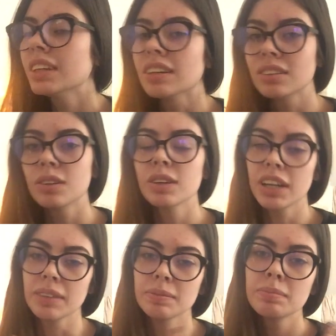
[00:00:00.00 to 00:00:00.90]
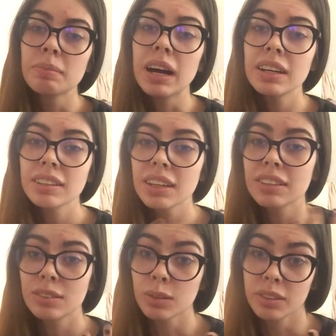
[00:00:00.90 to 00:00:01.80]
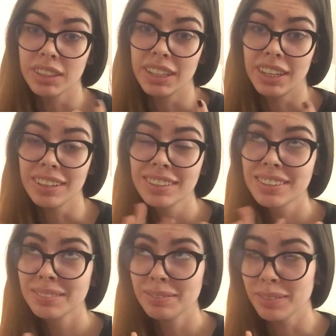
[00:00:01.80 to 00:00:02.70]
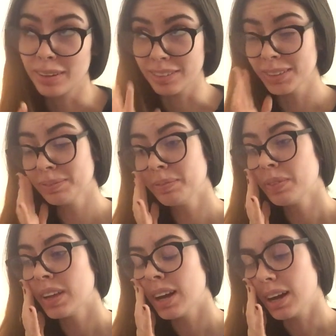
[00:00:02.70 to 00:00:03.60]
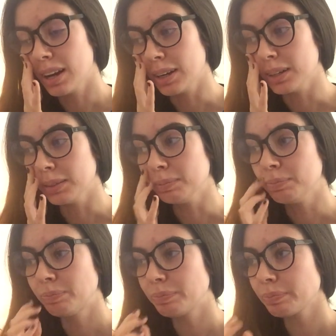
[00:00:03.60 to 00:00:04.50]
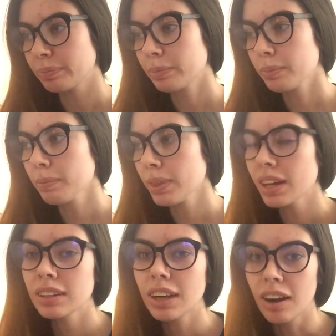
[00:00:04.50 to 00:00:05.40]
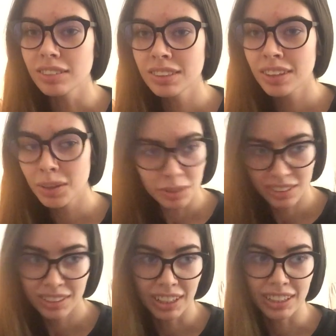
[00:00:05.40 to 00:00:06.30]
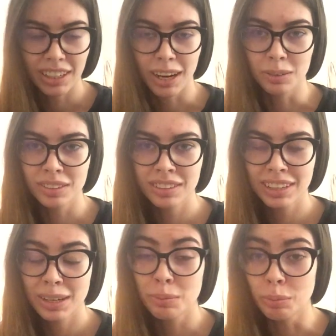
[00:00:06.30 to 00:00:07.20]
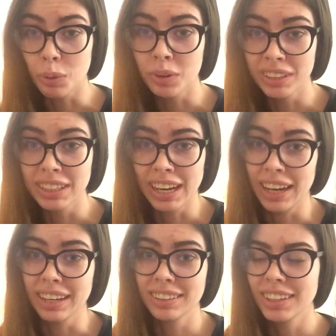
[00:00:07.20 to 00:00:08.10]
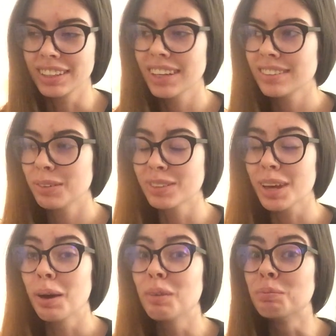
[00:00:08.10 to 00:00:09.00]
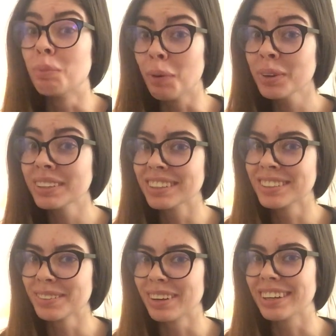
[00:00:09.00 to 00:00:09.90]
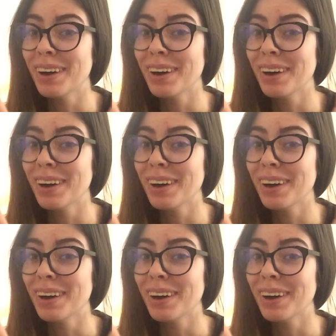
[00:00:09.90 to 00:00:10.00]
Yeah, so okay, my like story, I guess, whatever. Like obviously I wasn't like born gay. Like, yes, I was born this way,